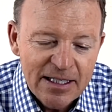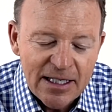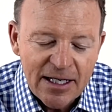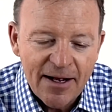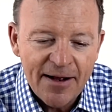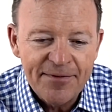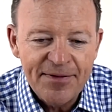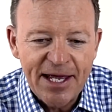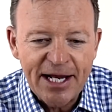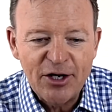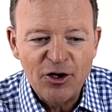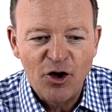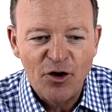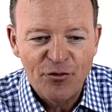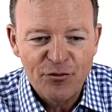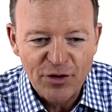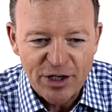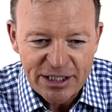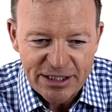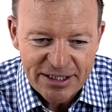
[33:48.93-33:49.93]
and then
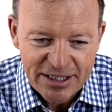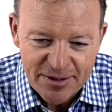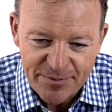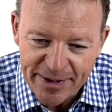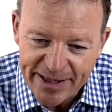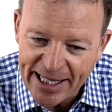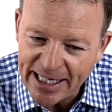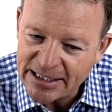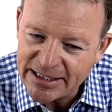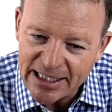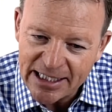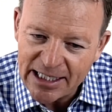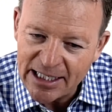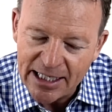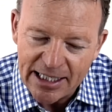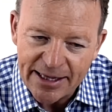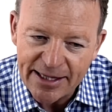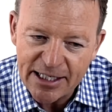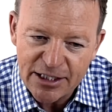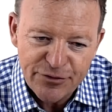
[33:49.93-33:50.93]
offer it to them and they
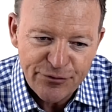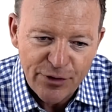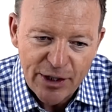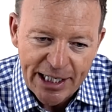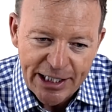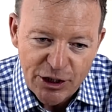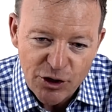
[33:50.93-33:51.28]
decline, that's fine.